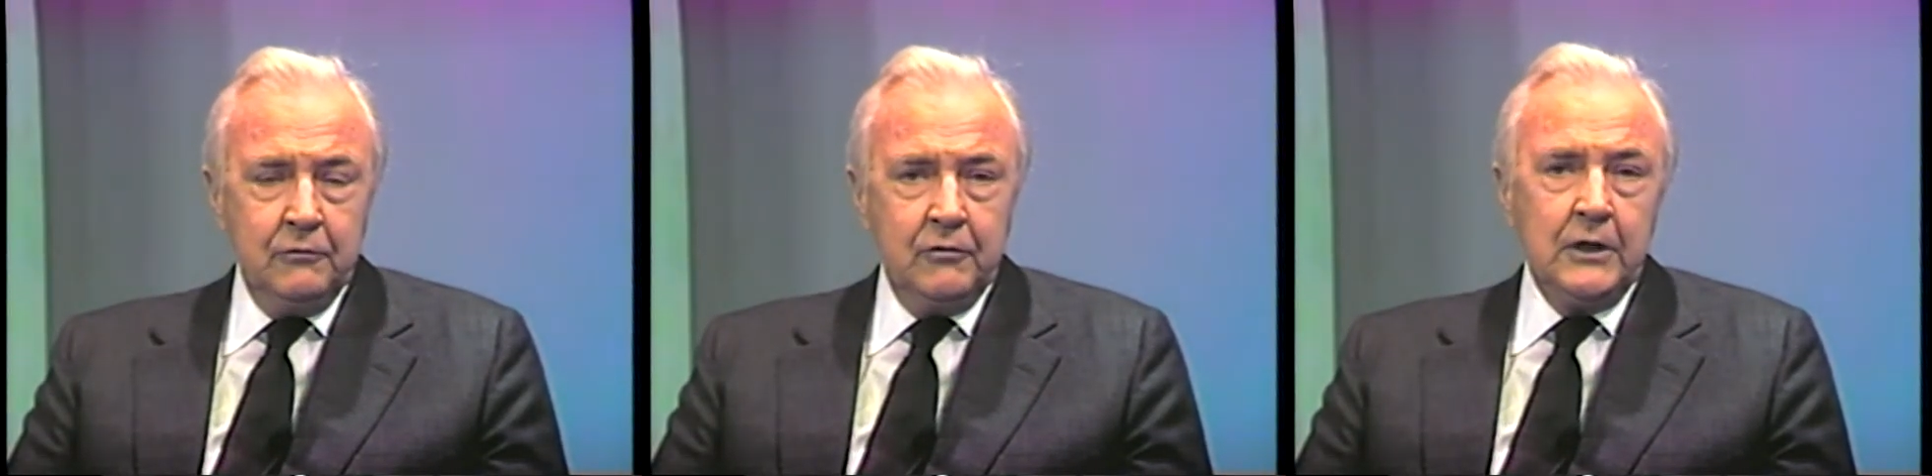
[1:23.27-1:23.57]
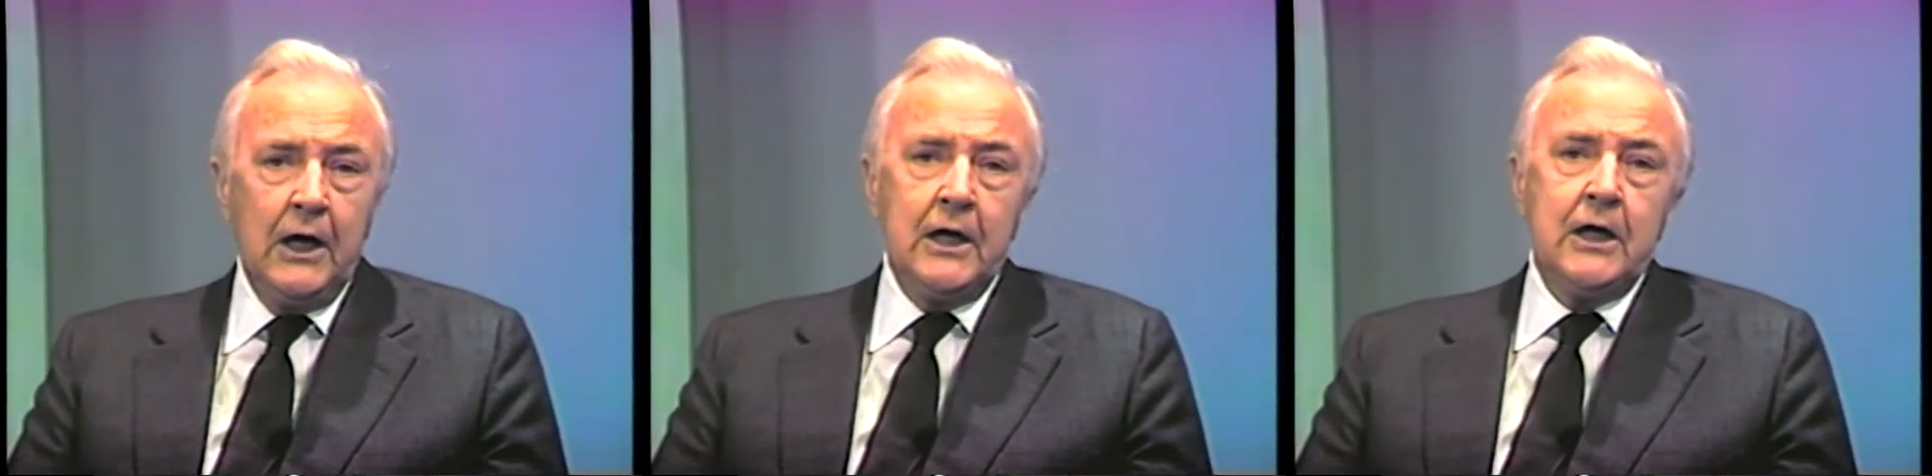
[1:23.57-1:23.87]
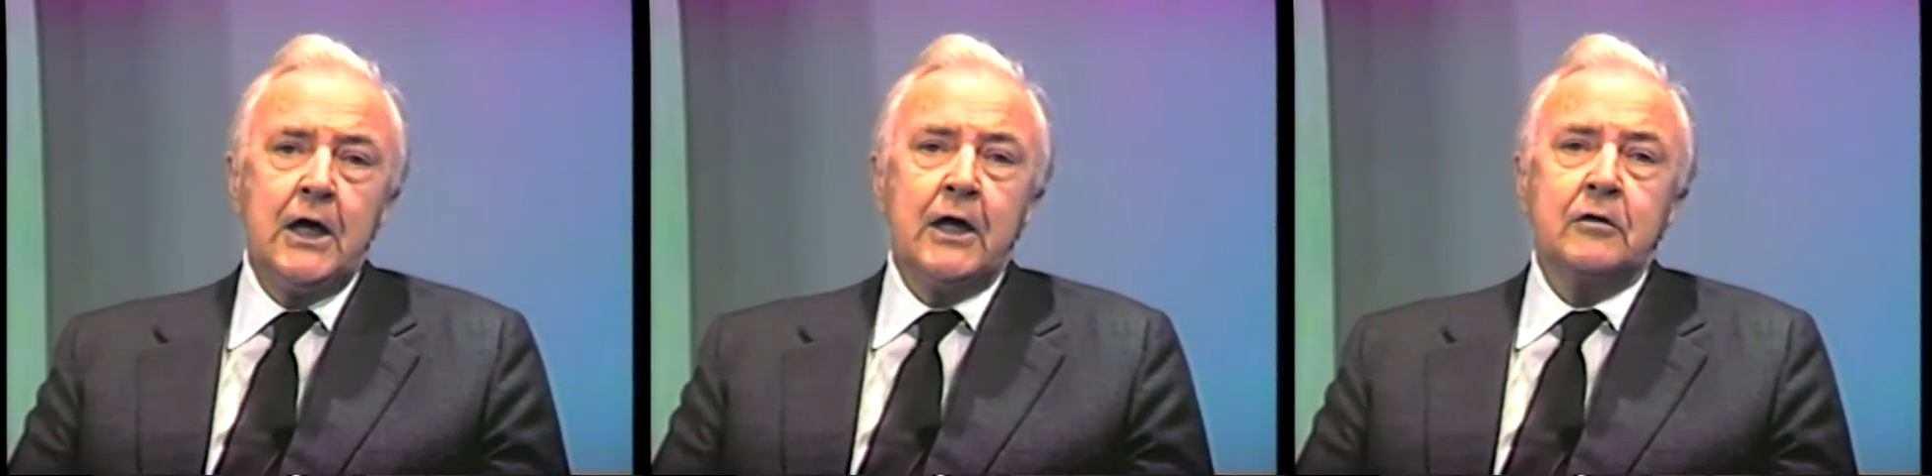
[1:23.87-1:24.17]
of
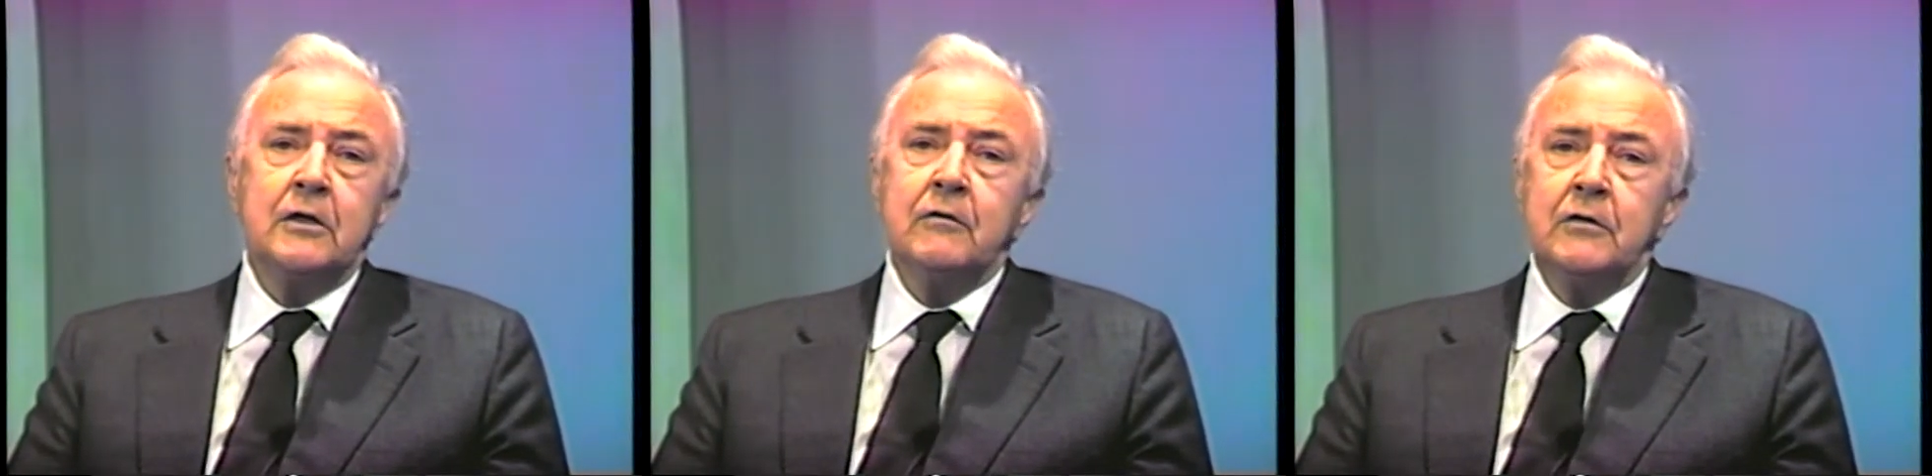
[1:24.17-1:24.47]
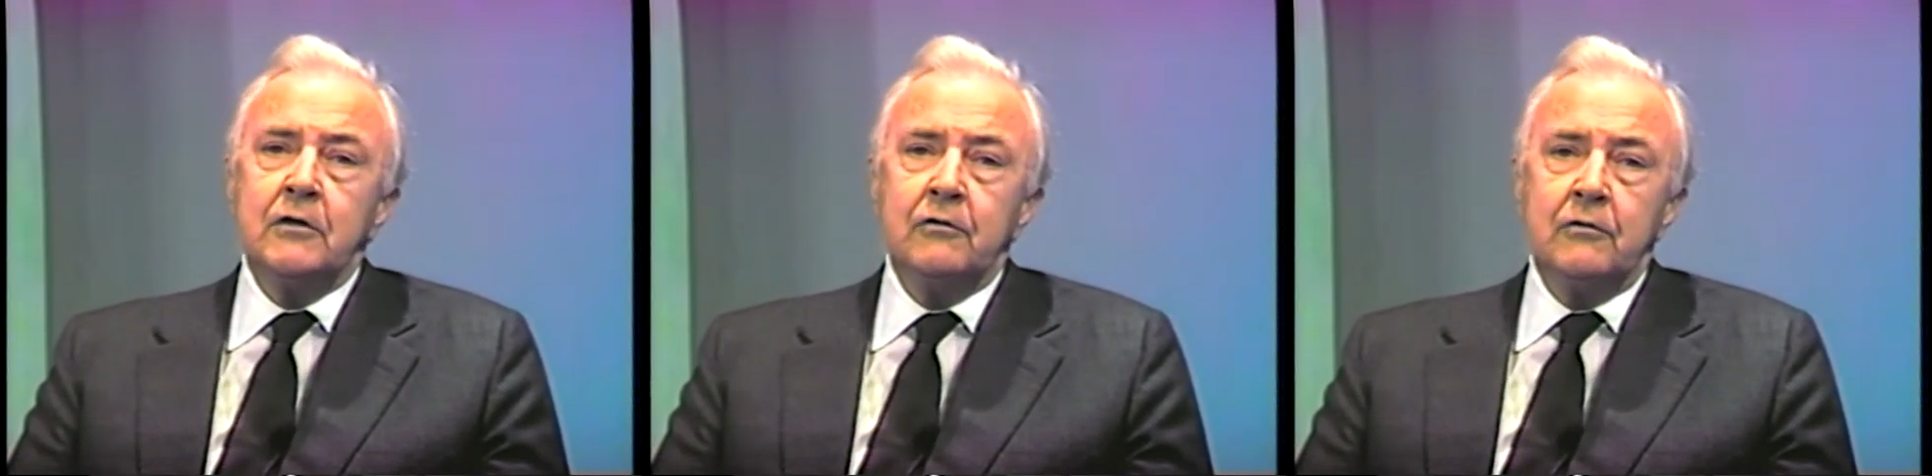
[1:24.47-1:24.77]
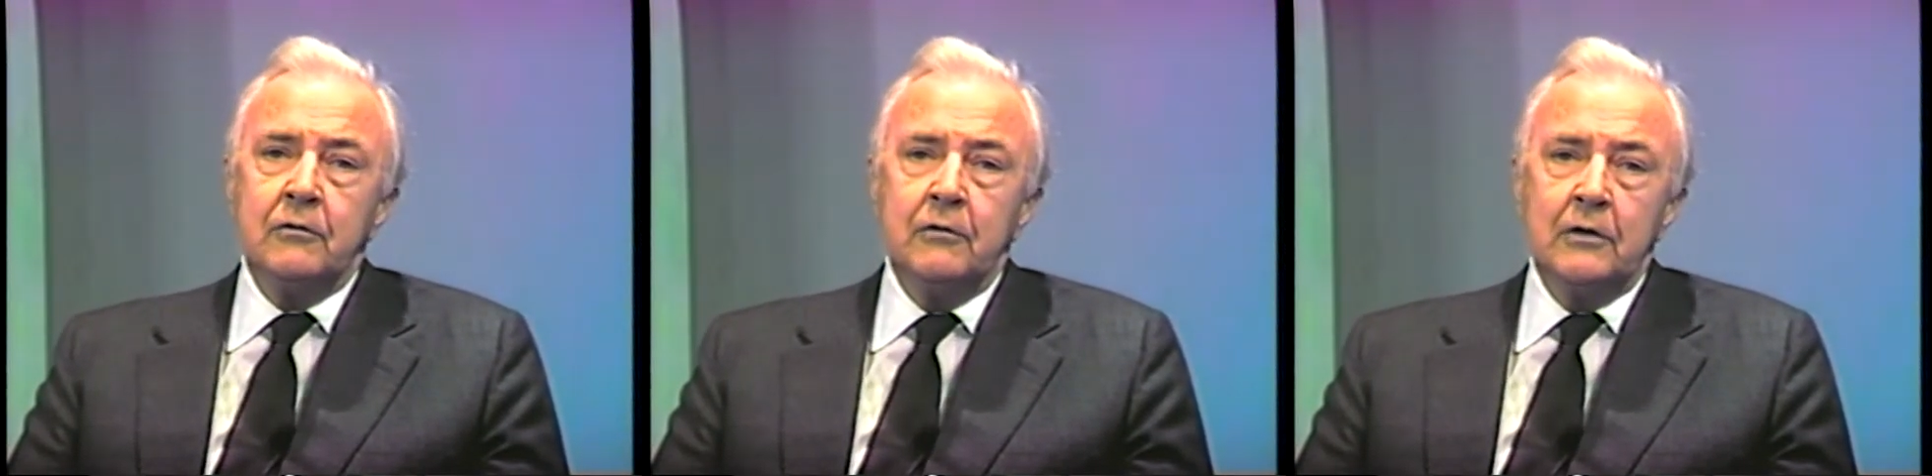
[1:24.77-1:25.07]
CIA activities
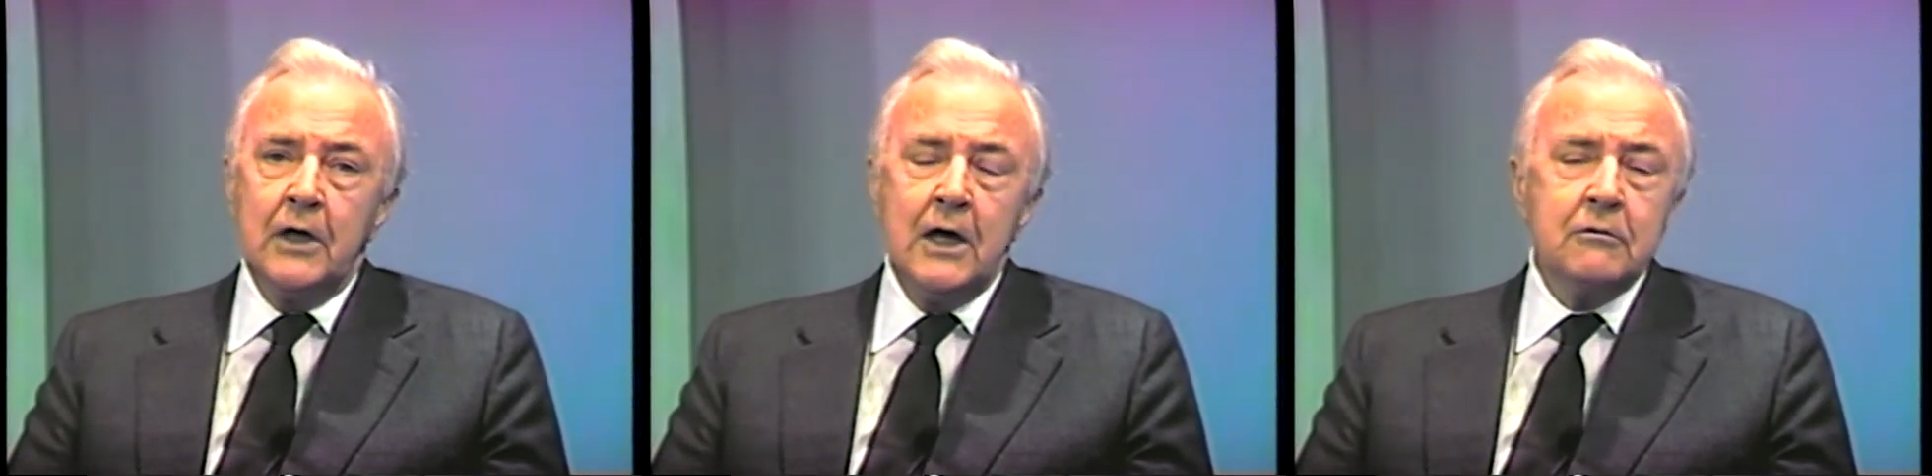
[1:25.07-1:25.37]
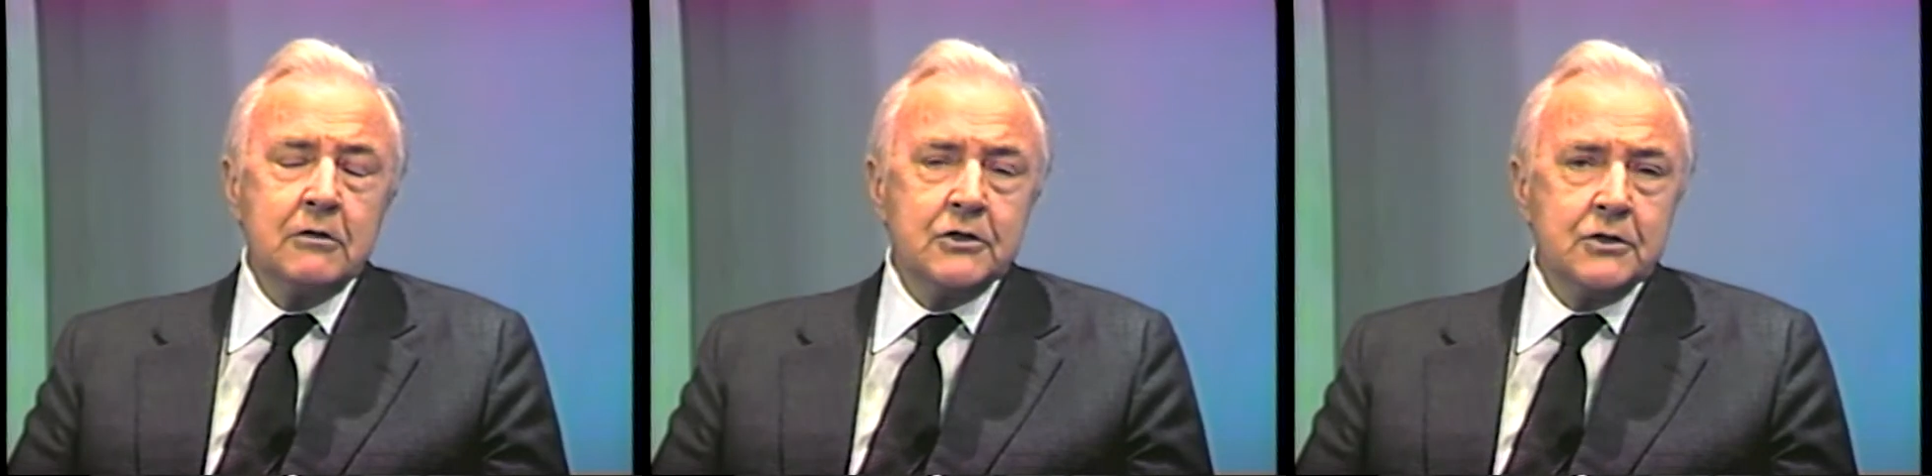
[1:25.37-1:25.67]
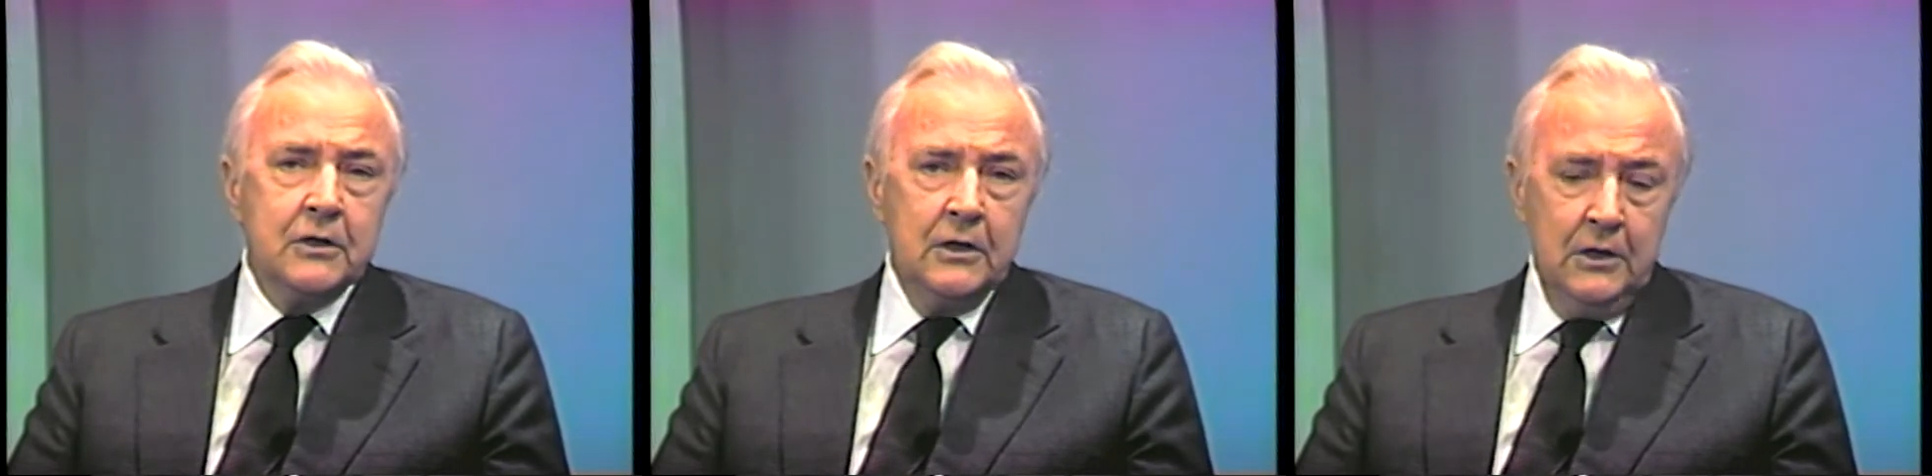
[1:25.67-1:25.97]
to the Congress,